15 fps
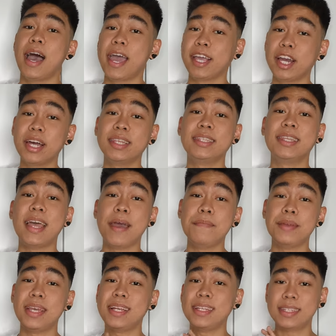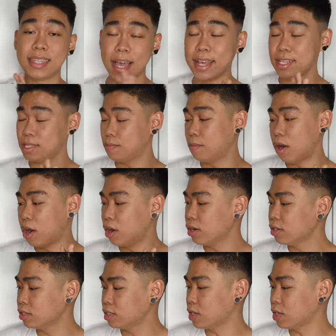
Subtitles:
I got them in size small.